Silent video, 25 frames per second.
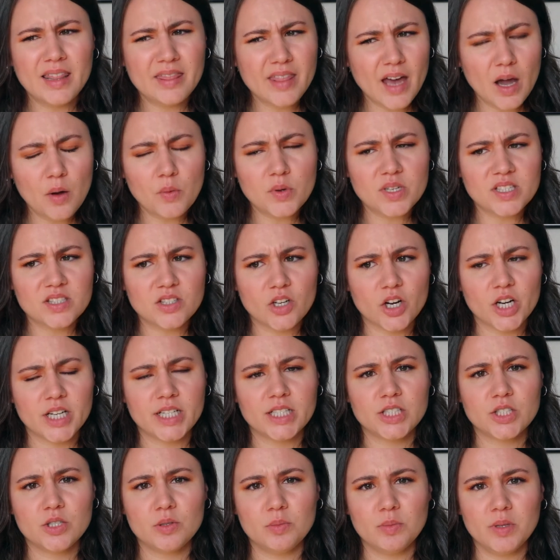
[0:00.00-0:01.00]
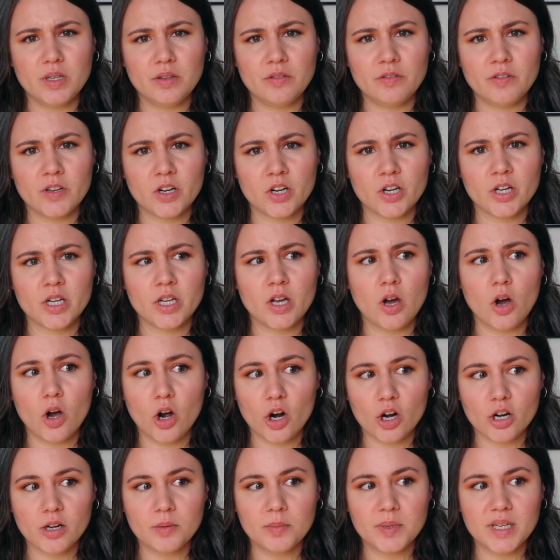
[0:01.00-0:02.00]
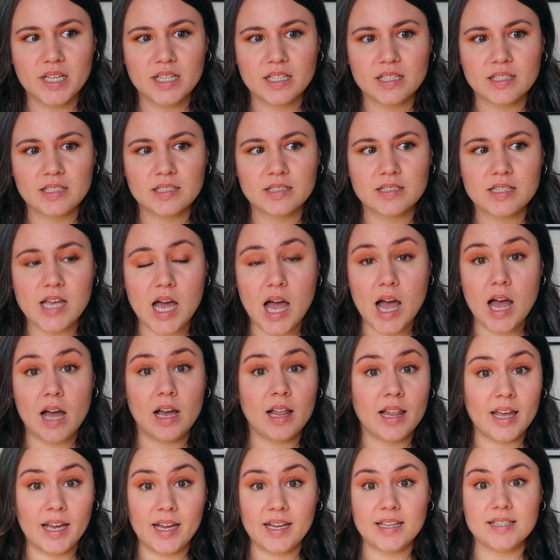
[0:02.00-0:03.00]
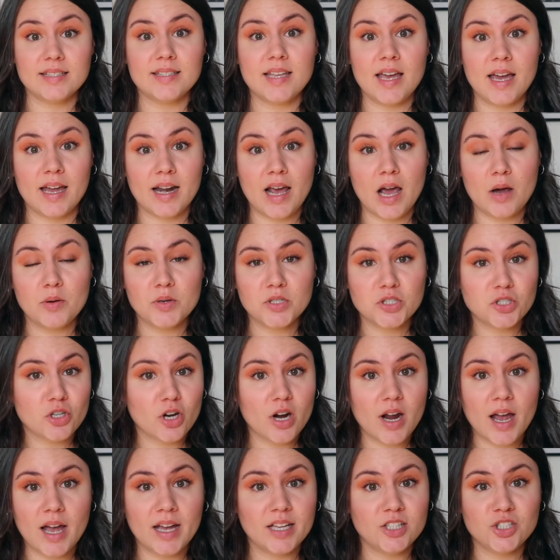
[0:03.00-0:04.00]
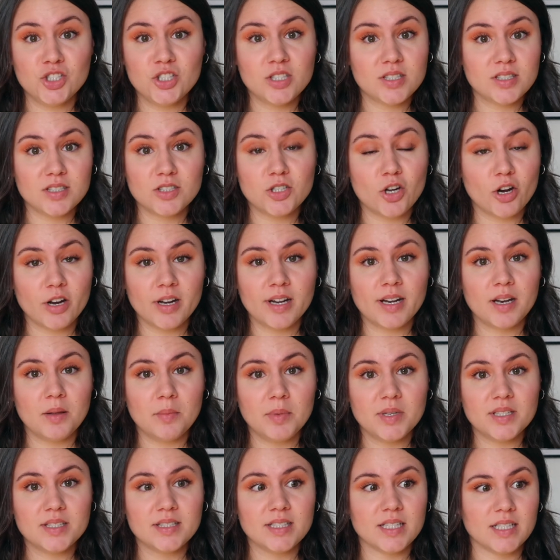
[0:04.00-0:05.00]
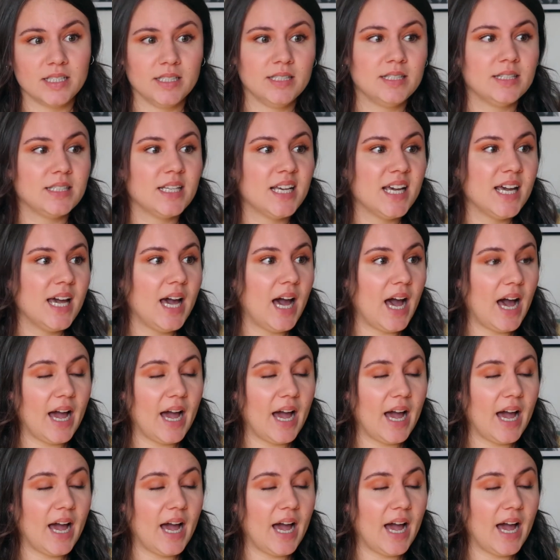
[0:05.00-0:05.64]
And that was starting to be very hard because, like I said, I just started a business.